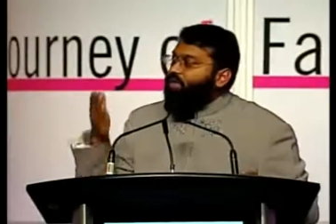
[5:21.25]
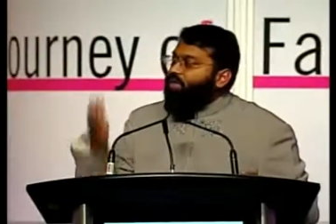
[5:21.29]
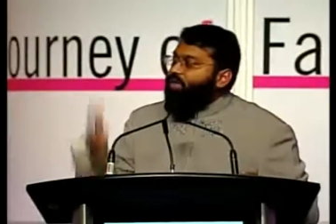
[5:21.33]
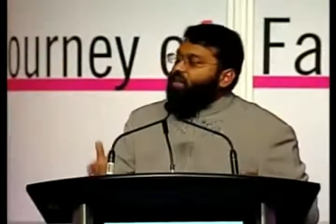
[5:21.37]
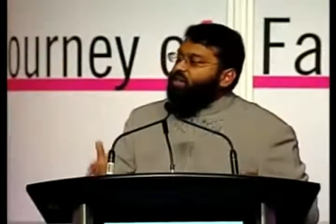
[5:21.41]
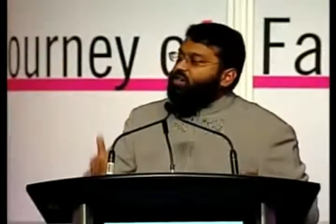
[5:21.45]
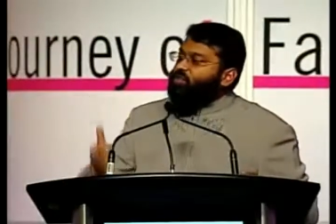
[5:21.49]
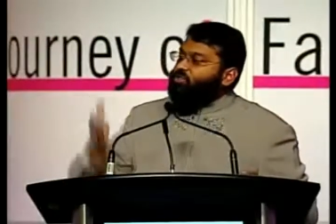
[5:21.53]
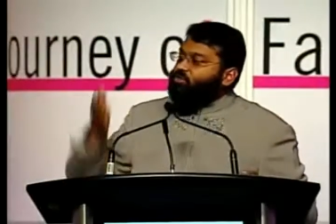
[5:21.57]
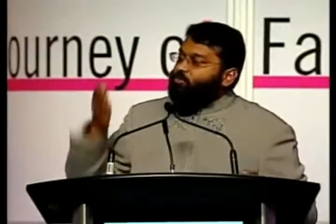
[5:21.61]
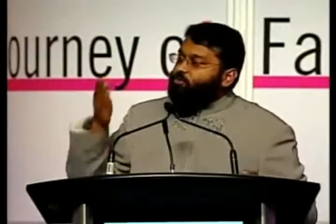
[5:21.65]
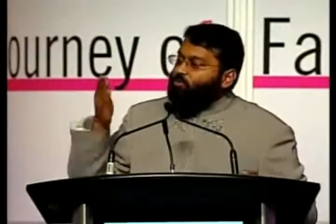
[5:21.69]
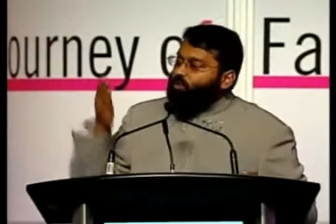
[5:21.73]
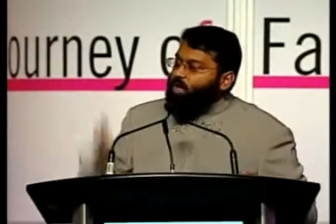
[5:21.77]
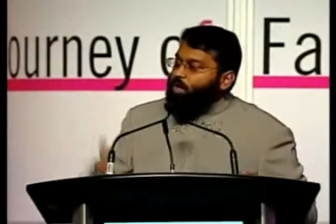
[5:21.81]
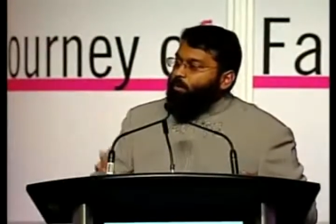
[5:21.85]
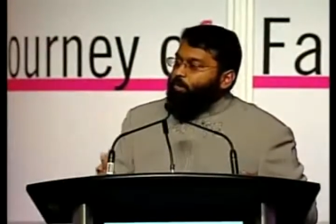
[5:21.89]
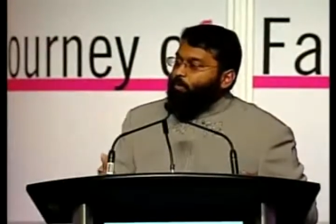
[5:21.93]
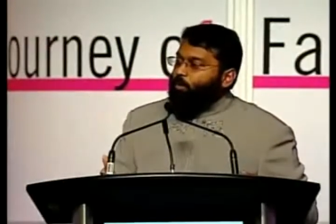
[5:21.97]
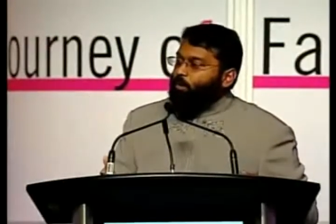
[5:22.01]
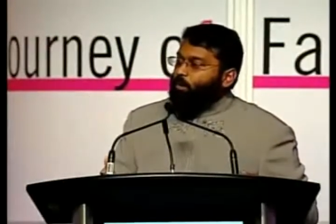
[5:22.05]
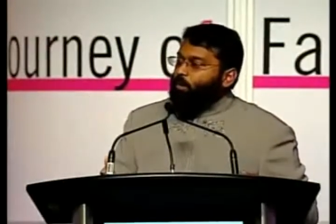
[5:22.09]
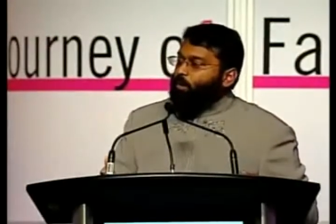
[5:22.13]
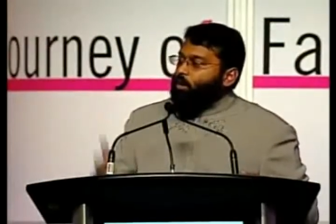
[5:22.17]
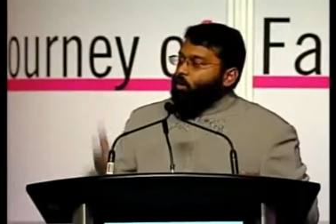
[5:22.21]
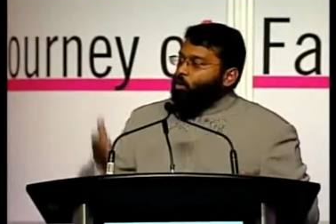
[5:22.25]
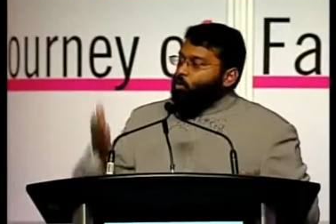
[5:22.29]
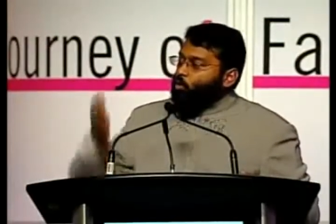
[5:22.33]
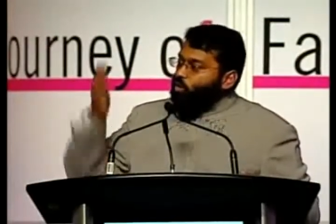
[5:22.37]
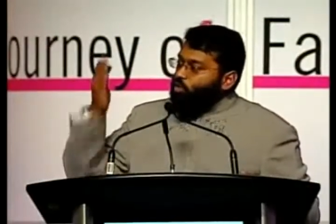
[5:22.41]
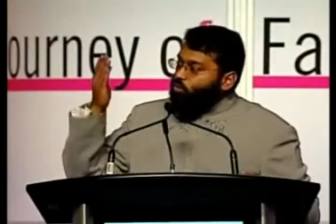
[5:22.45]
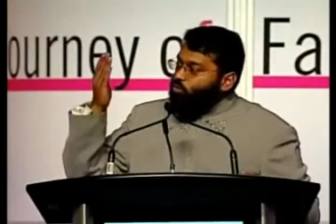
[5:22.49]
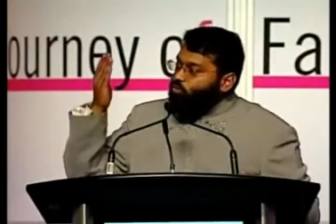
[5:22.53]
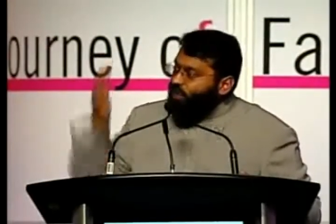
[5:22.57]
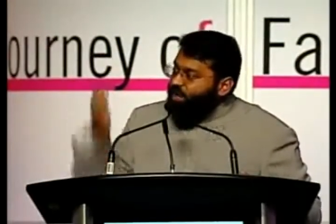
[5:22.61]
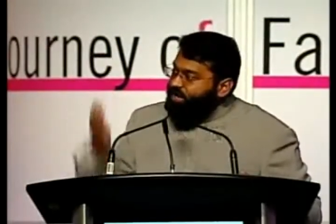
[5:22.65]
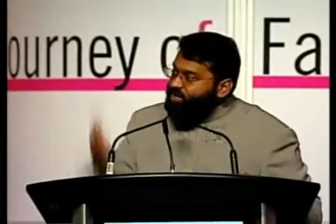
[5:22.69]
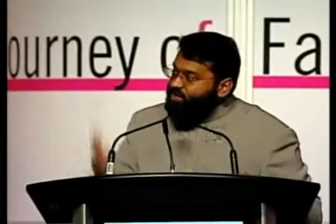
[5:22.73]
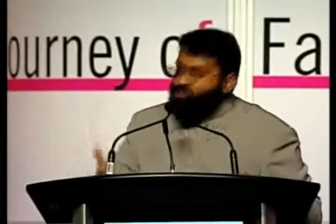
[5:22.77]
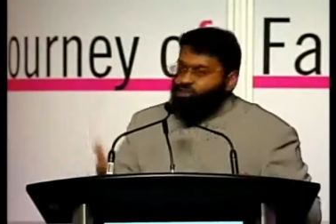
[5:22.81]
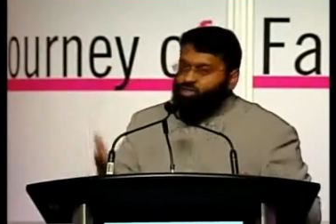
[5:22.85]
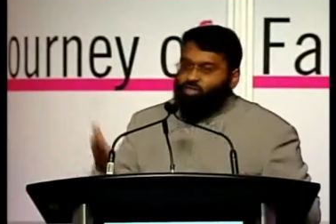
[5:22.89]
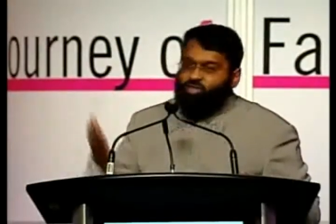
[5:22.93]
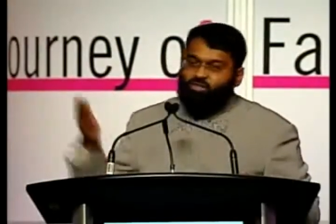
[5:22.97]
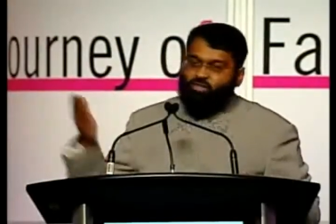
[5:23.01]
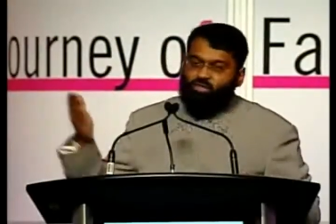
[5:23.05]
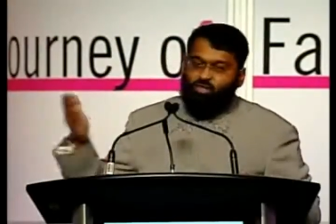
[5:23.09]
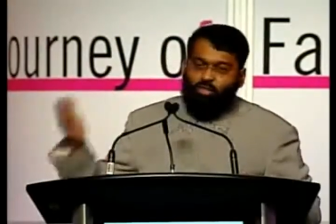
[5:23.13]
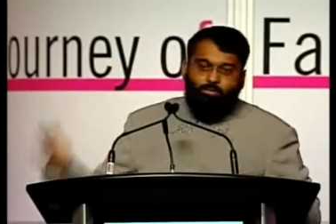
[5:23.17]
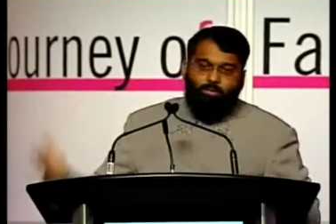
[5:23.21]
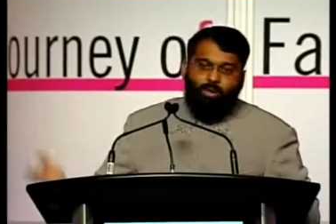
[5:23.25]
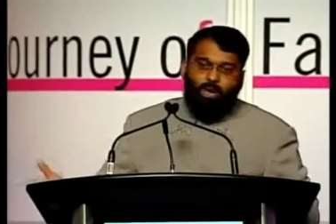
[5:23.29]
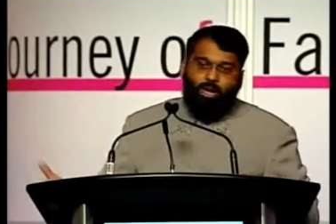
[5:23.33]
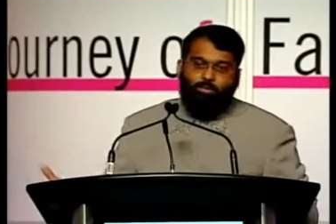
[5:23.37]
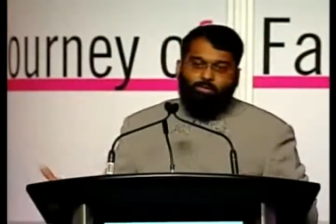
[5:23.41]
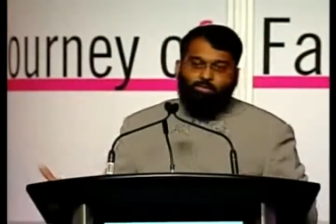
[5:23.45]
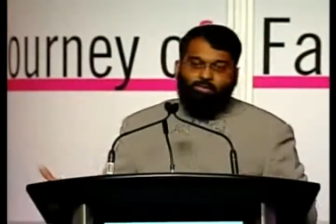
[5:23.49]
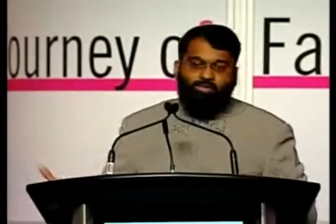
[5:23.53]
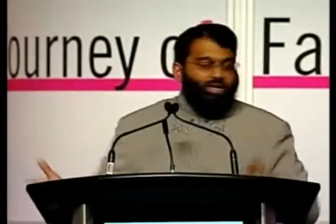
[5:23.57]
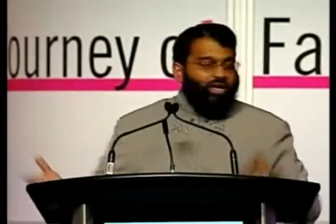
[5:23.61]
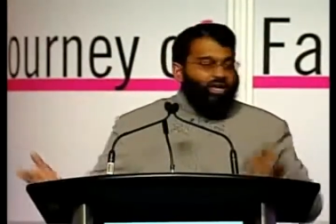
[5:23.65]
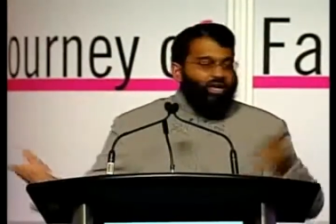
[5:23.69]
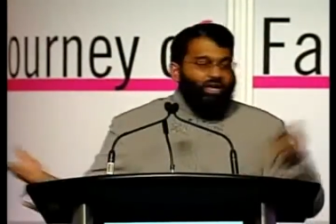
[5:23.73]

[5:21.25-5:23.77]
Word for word: These people were righteous imams.